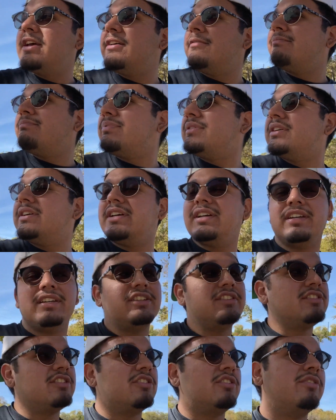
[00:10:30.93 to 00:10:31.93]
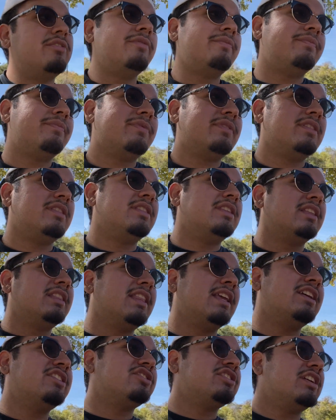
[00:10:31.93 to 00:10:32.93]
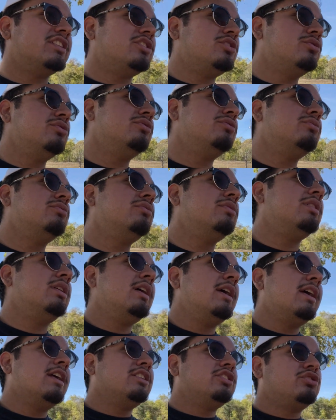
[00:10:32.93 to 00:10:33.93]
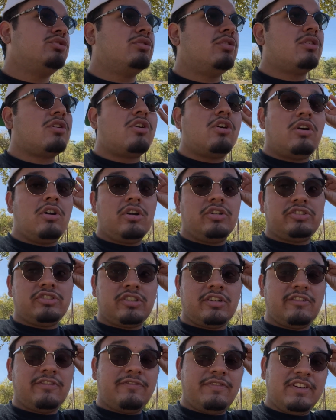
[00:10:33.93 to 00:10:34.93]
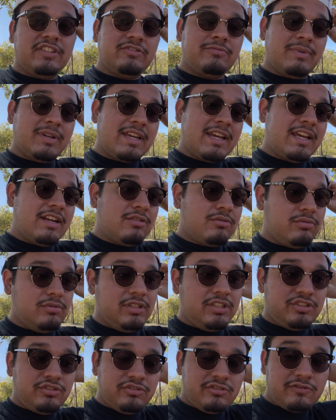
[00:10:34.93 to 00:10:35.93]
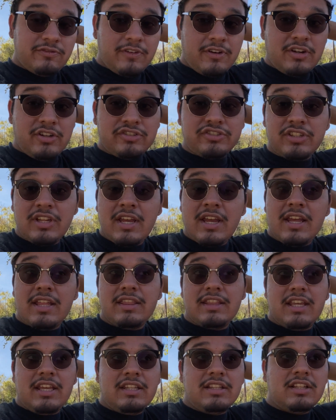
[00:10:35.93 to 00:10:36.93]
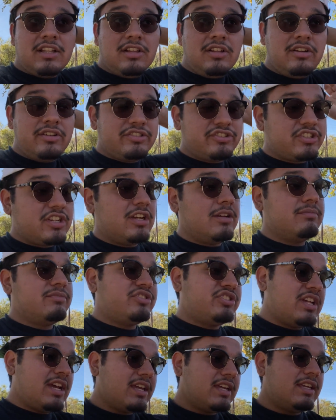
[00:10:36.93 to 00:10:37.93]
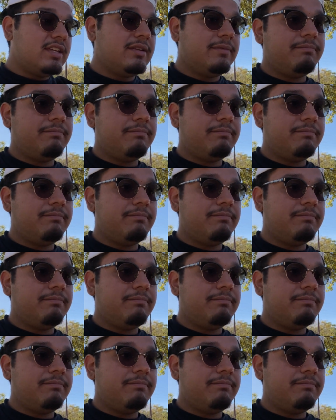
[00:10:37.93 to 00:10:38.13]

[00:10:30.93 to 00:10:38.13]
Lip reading: But you know, the things I do to the cars are fix mechanical issues first, then the looks come second.